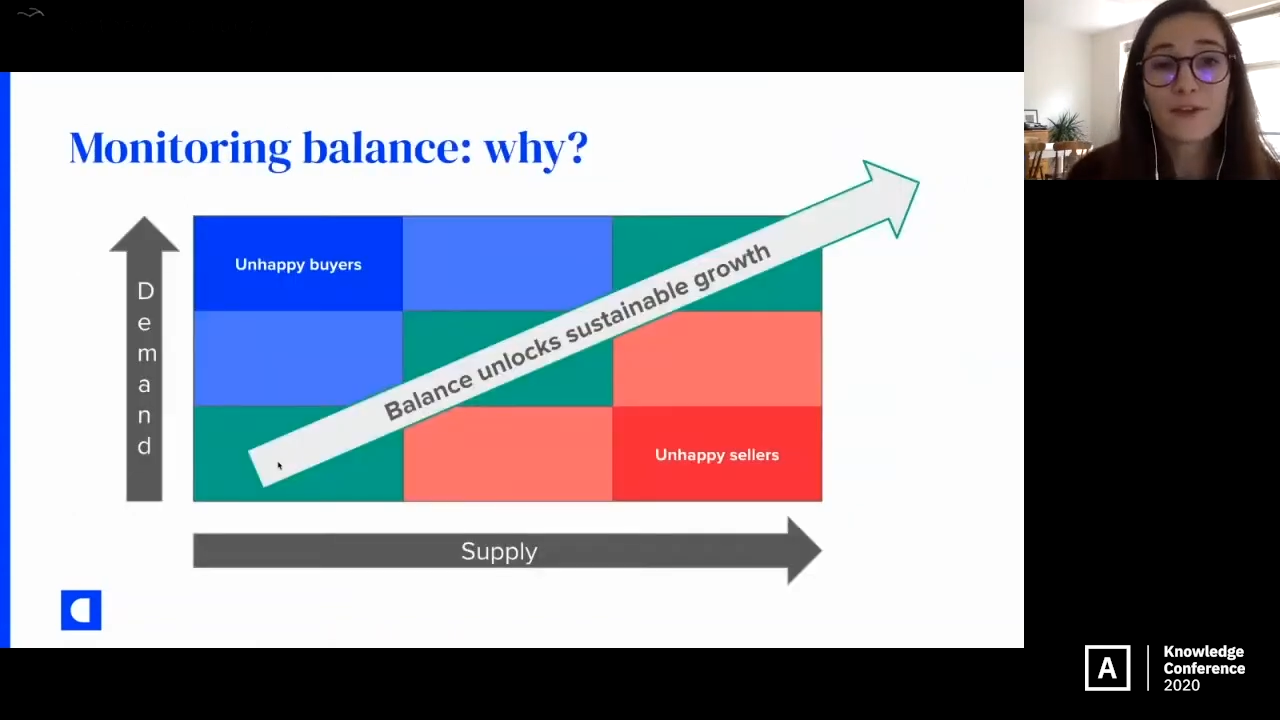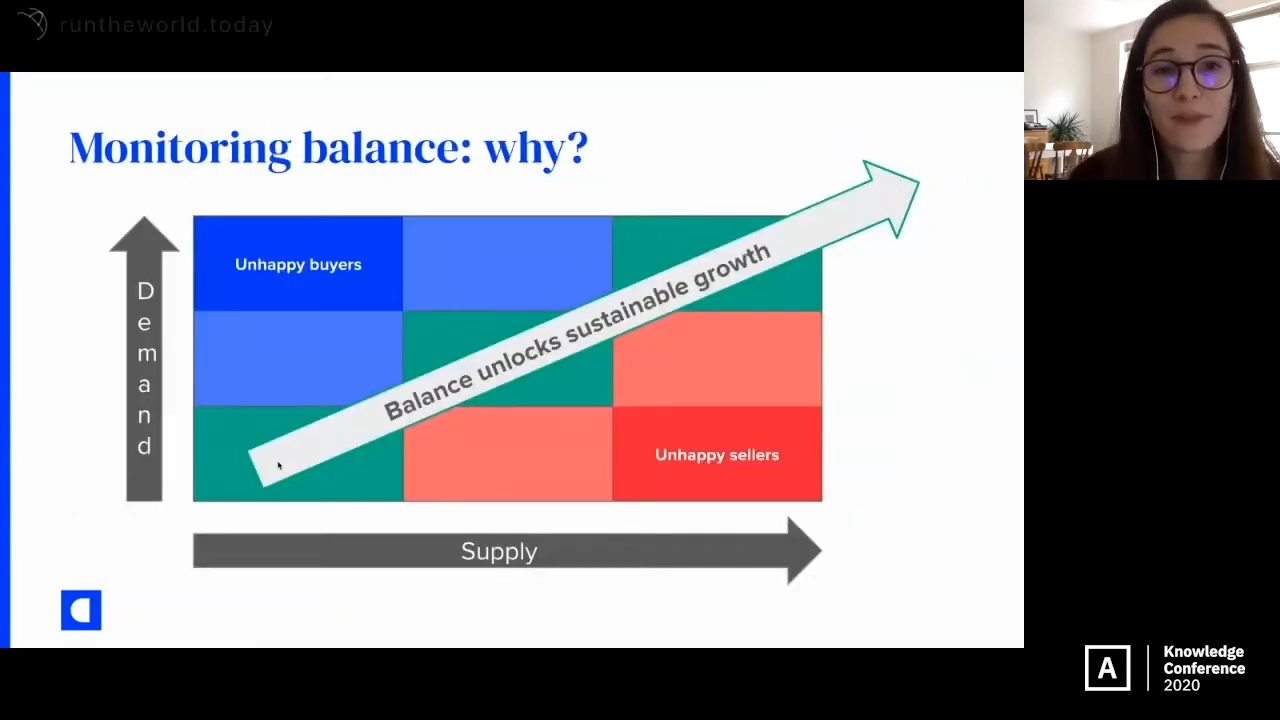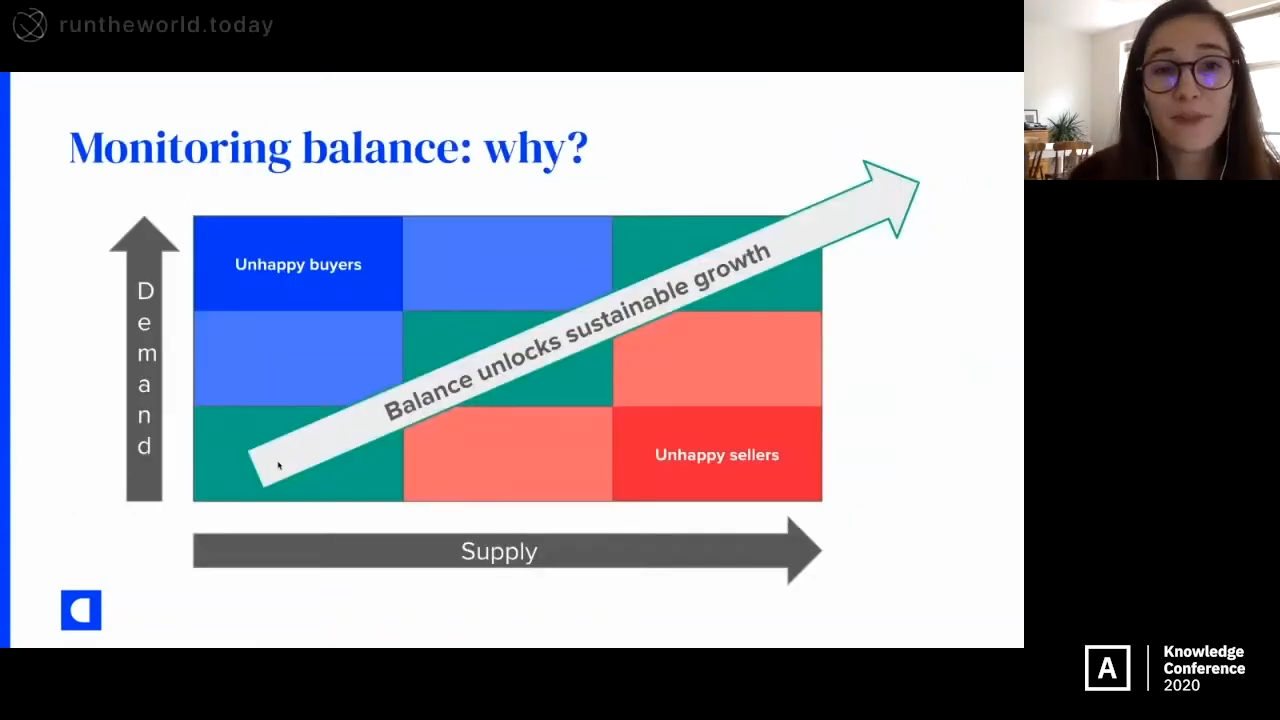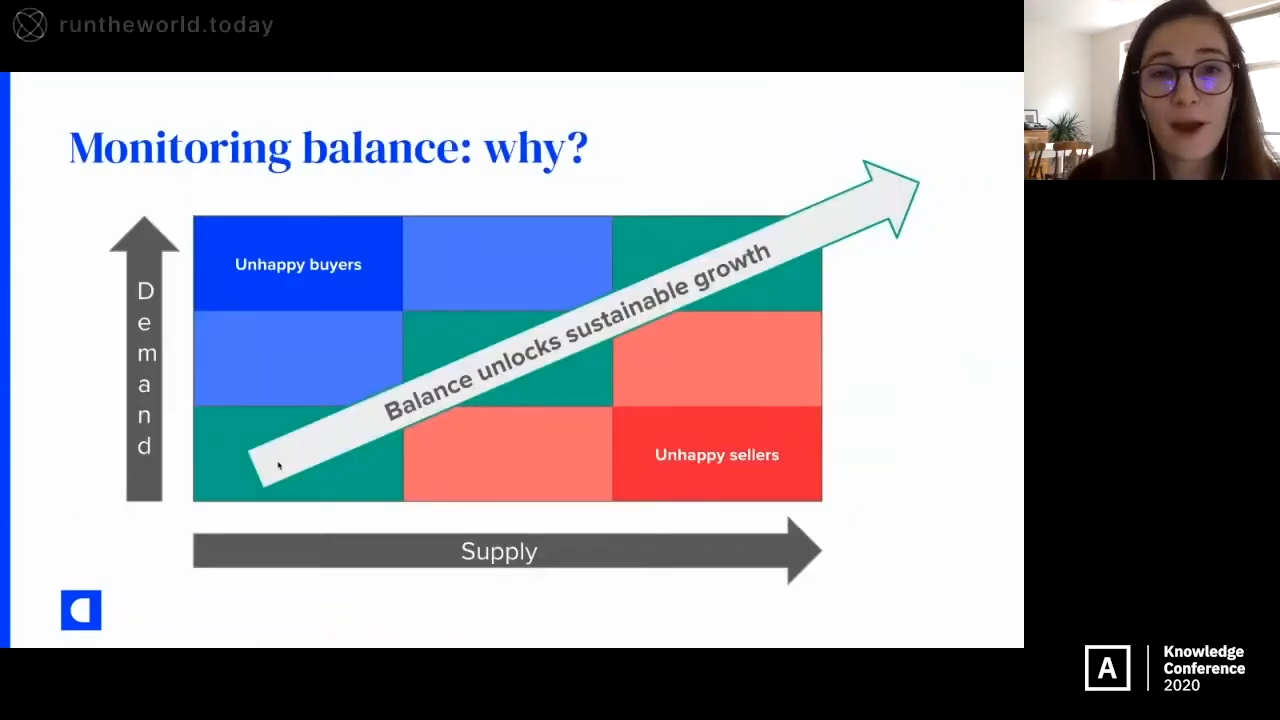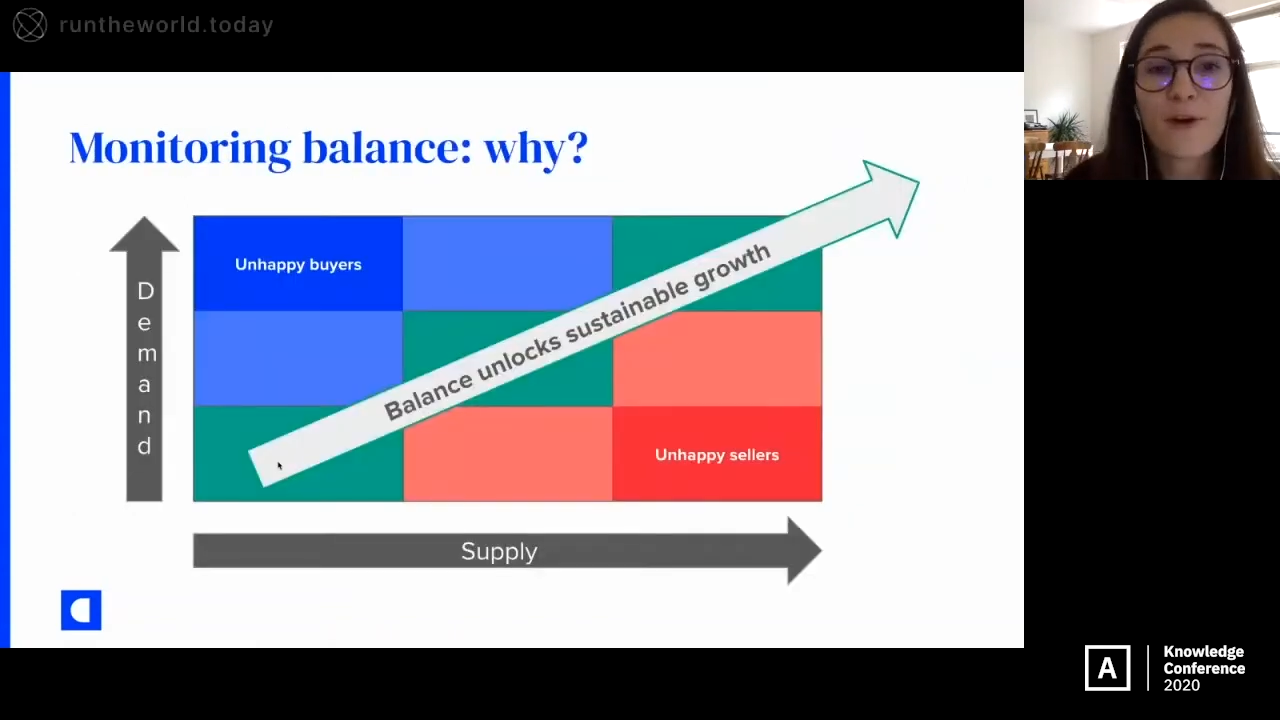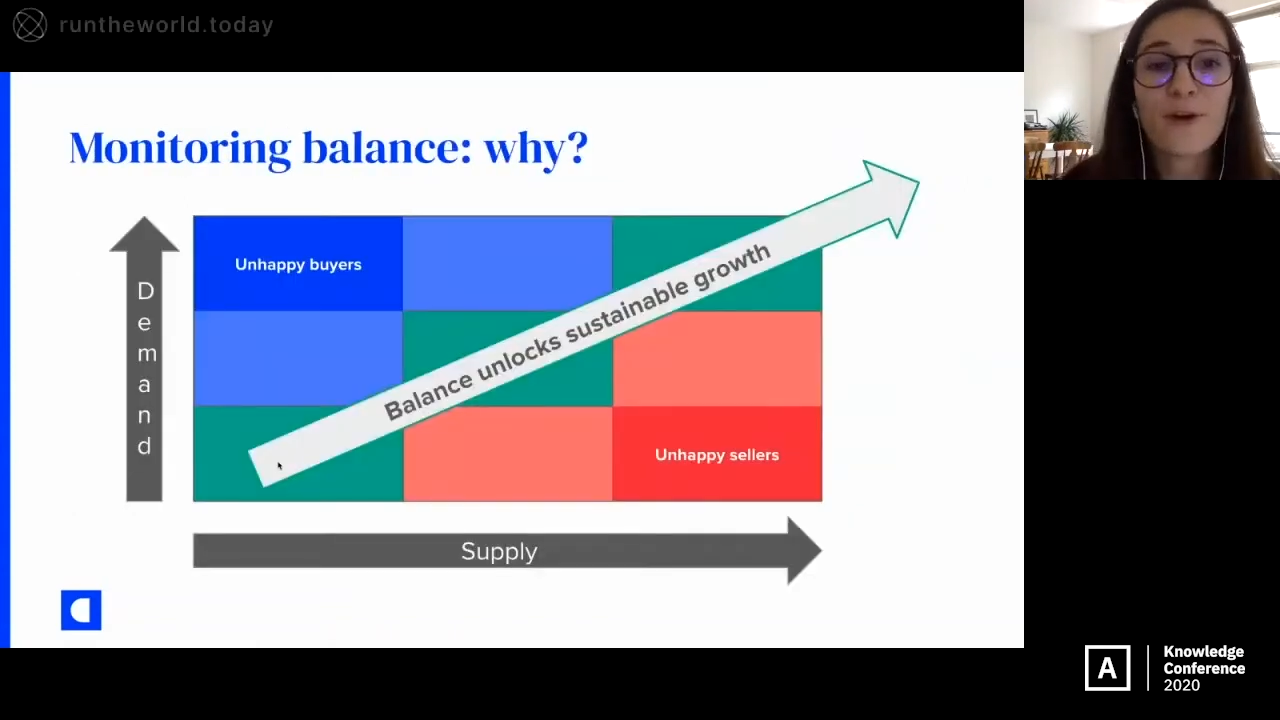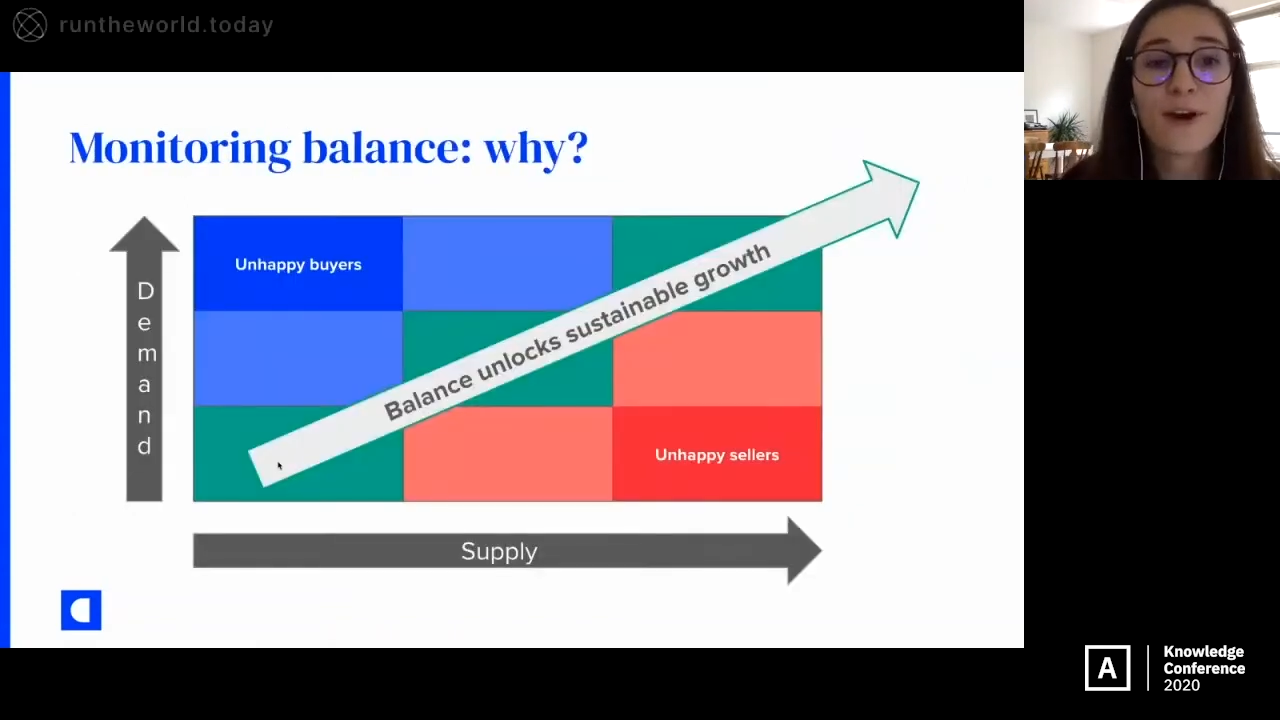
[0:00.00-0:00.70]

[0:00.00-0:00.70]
now